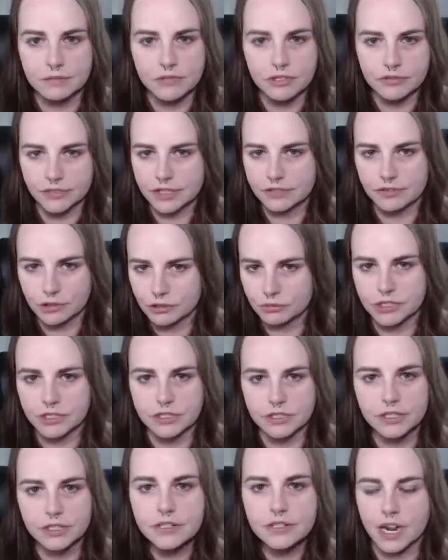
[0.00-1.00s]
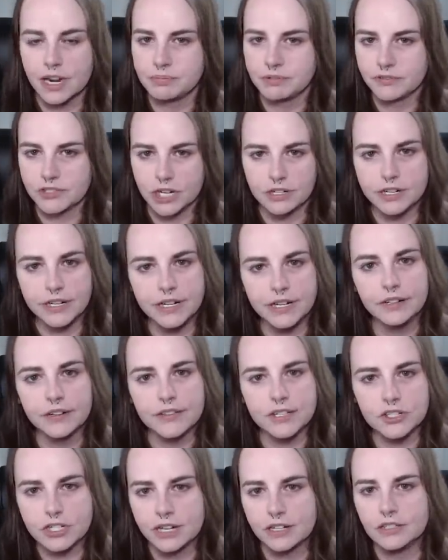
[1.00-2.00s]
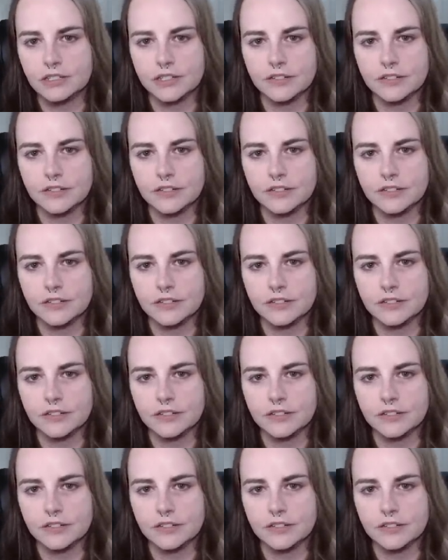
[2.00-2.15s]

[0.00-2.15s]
moving forward type of journey on this channel